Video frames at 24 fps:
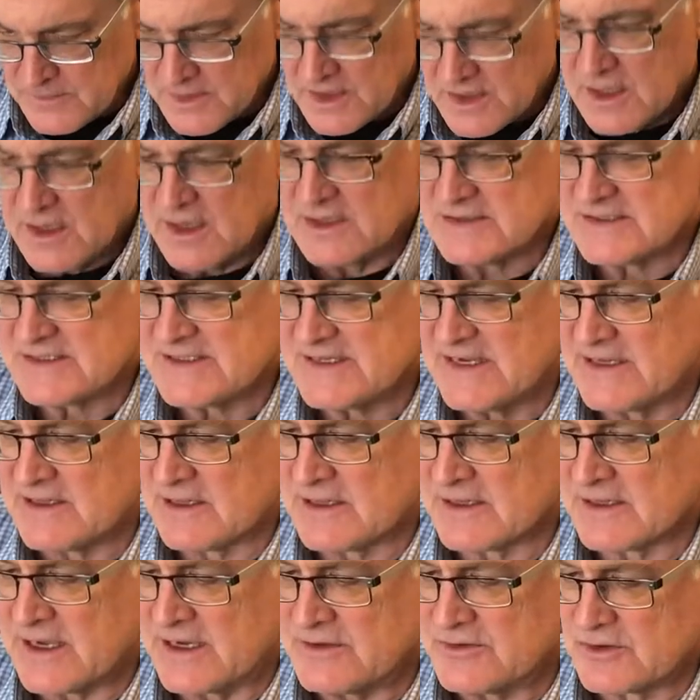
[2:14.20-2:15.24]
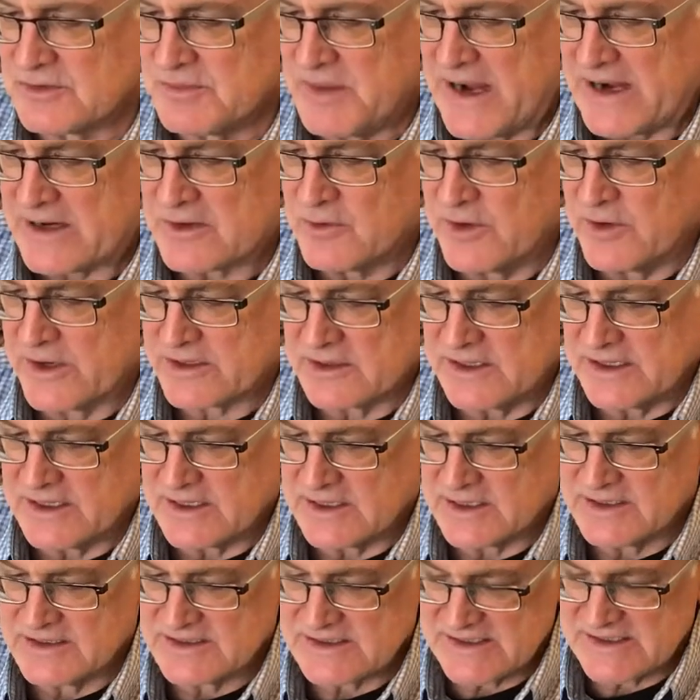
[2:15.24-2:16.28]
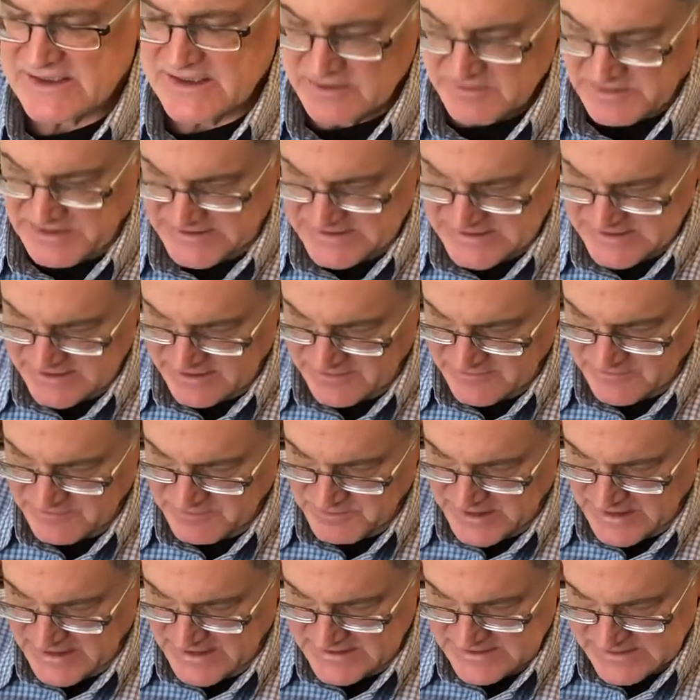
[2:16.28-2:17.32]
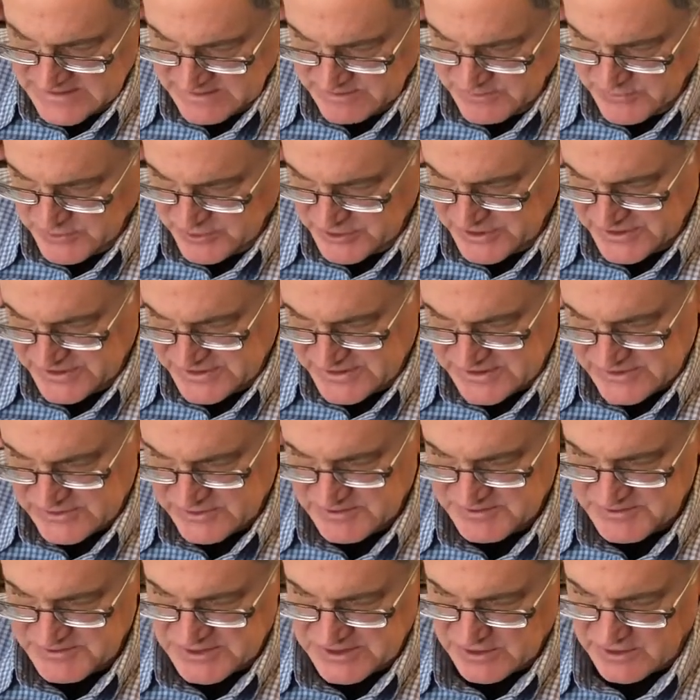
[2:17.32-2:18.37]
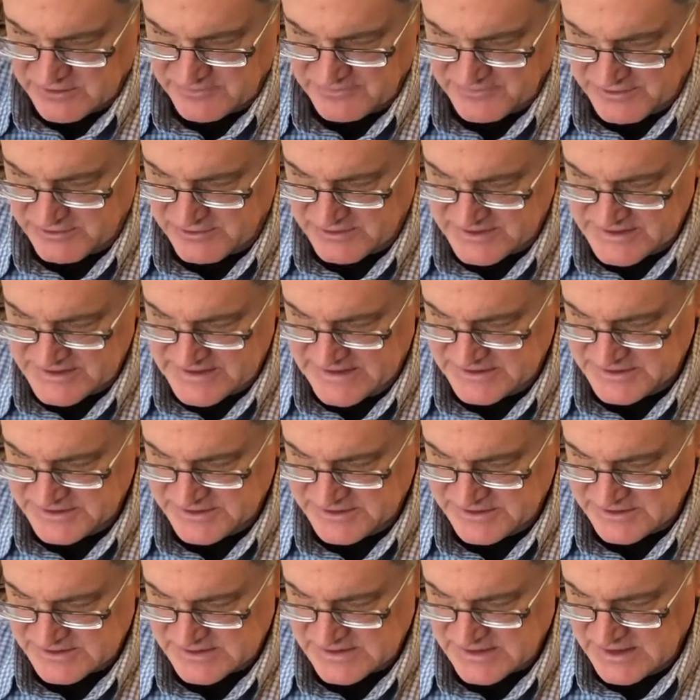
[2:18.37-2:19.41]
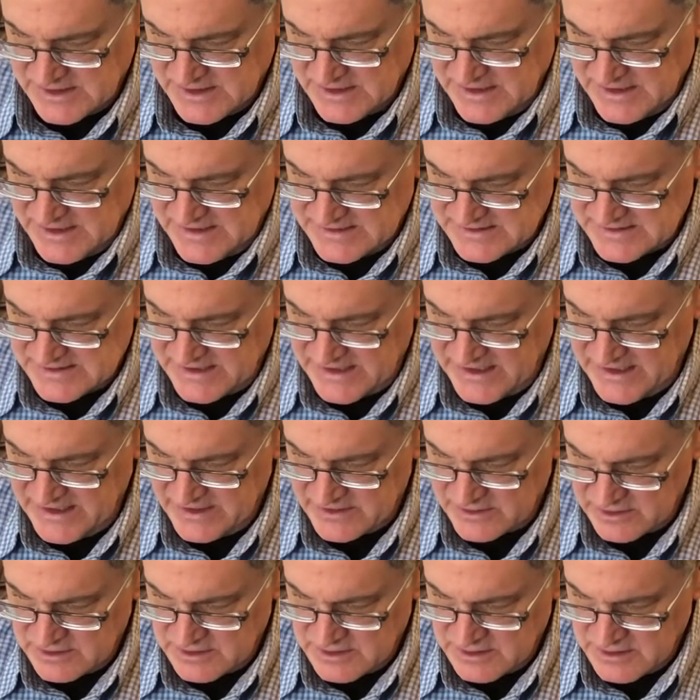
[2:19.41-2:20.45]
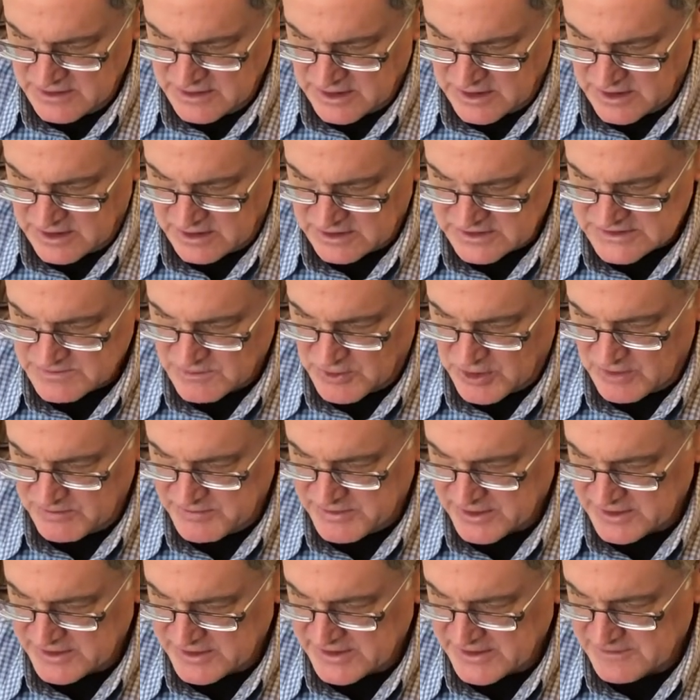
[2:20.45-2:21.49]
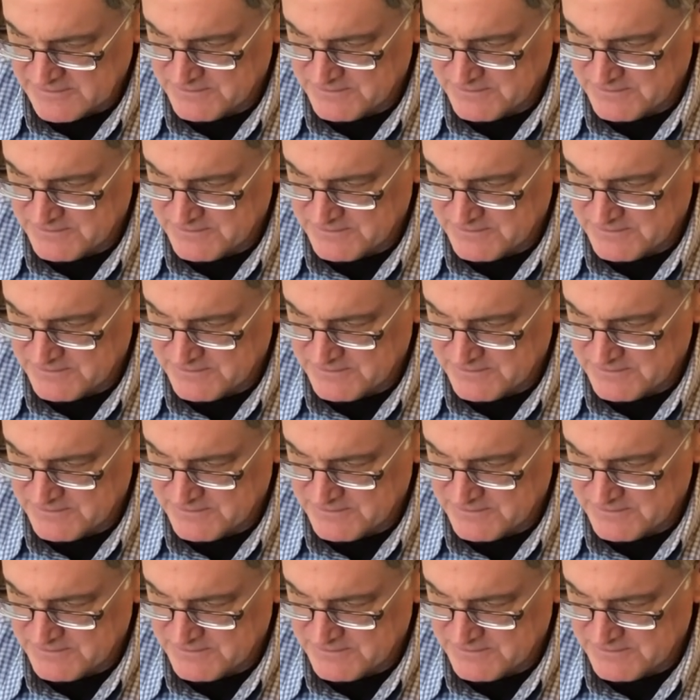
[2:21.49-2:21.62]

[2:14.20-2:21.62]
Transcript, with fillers: Unsettled, I drew back quickly and concealed myself behind some bushes to observe their intentions as they entered our small building.